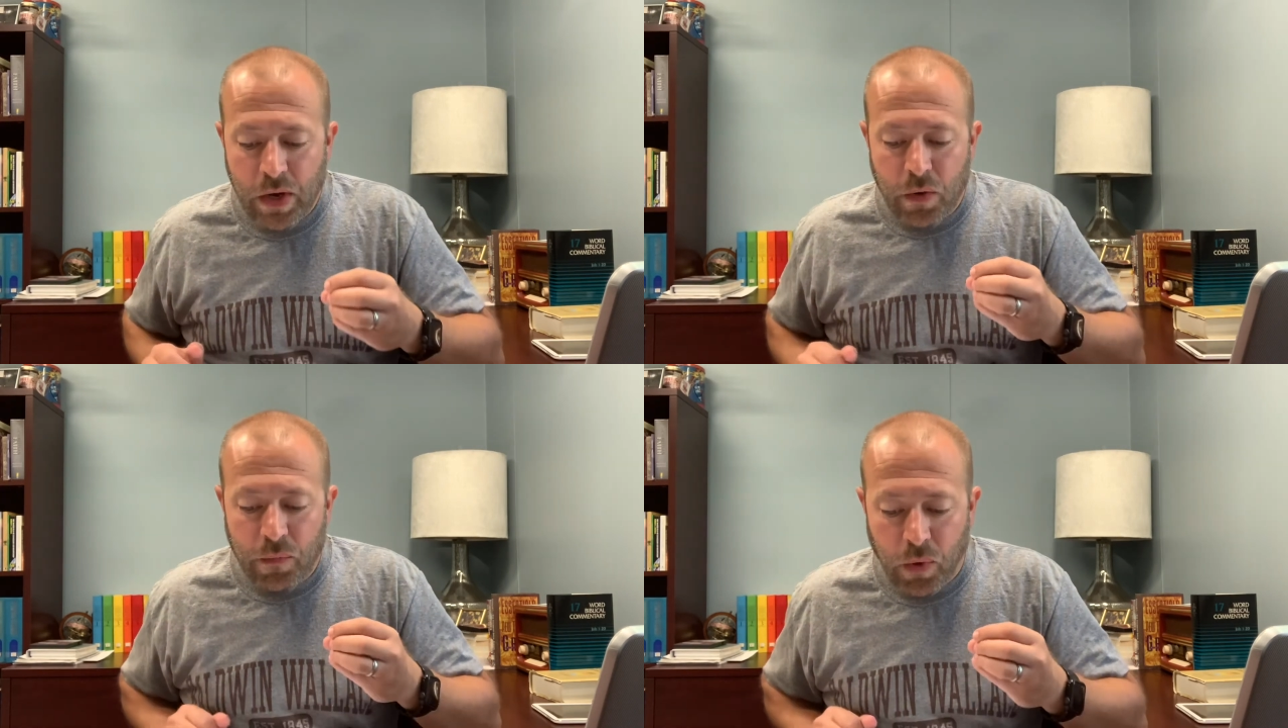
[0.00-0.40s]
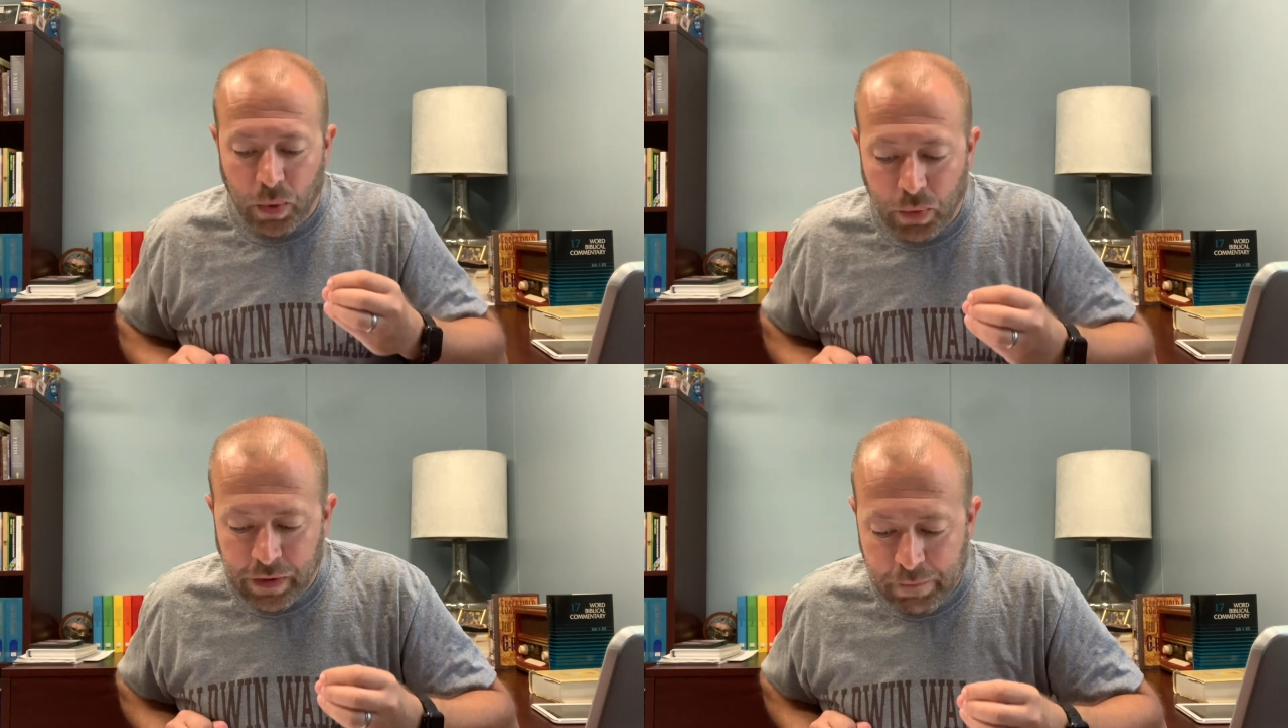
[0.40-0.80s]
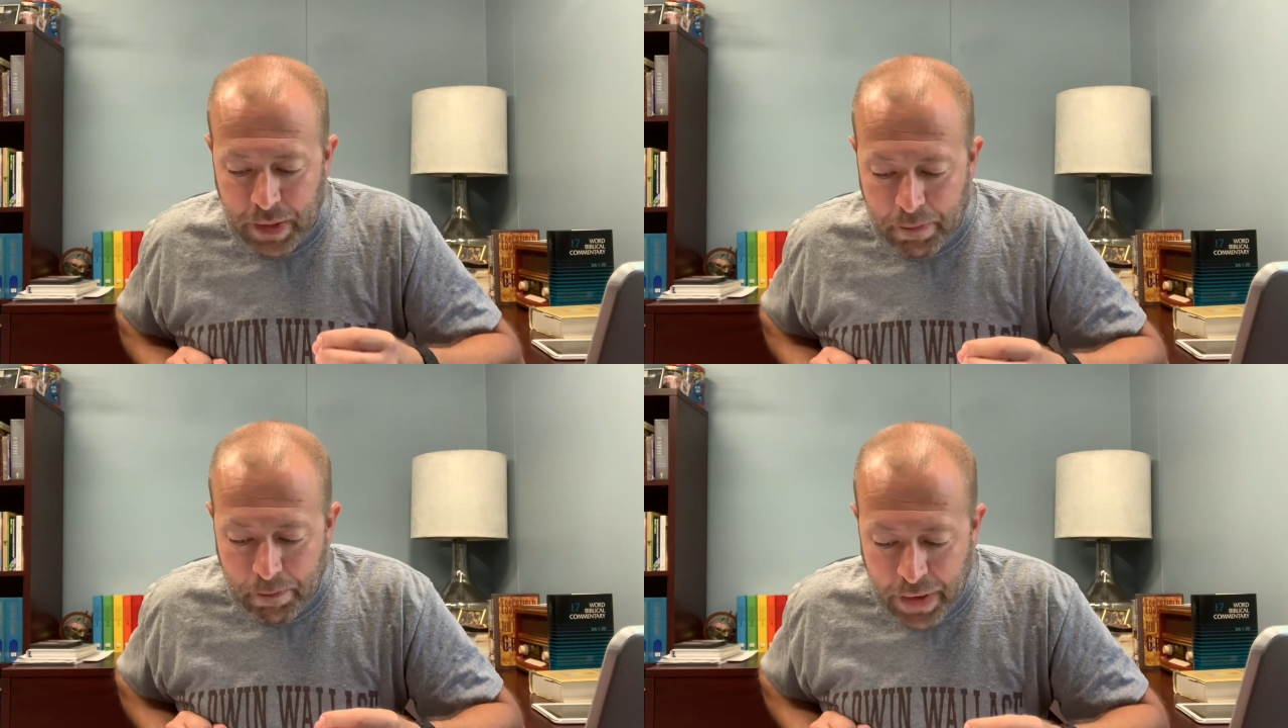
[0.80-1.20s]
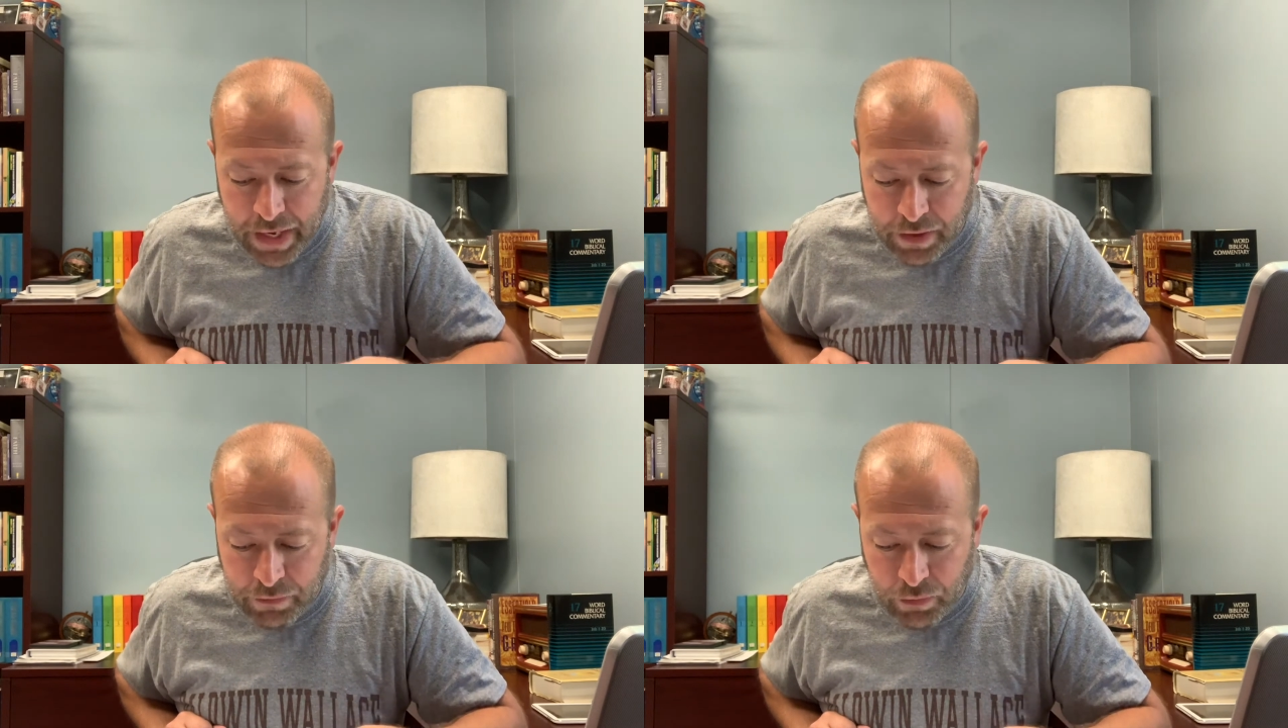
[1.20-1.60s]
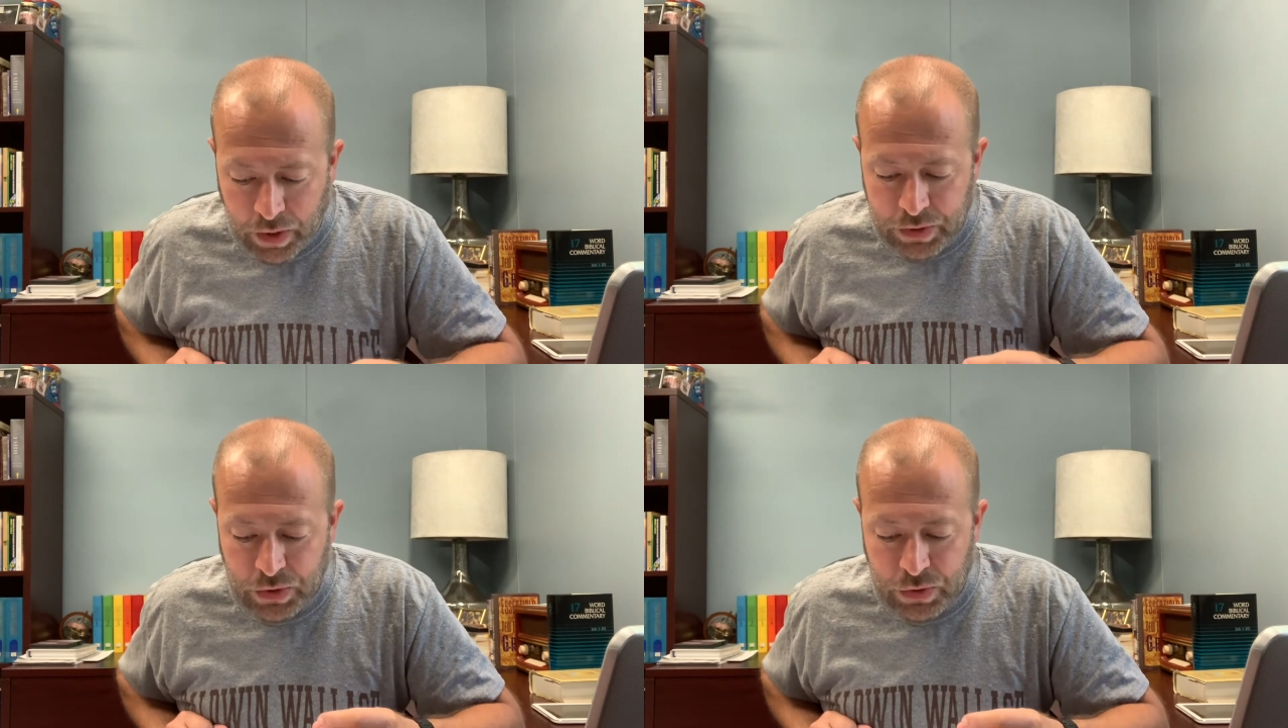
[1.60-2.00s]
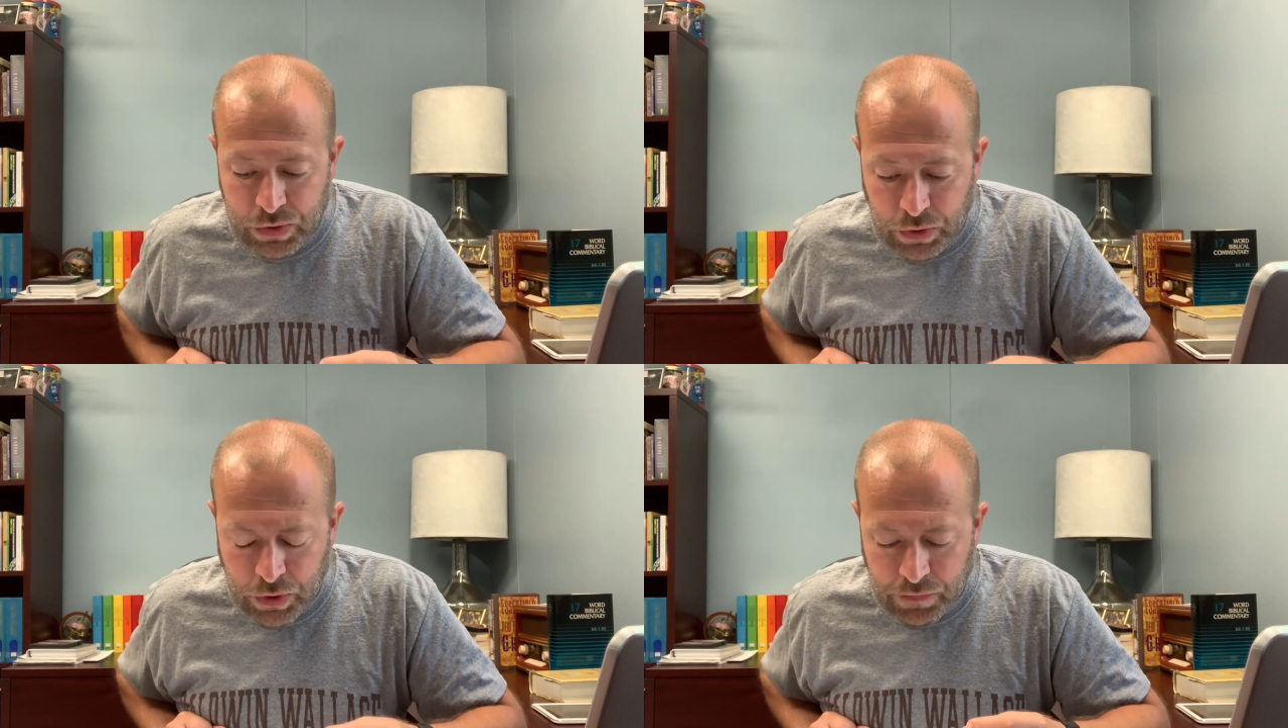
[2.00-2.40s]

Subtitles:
For it would have been better for us to serve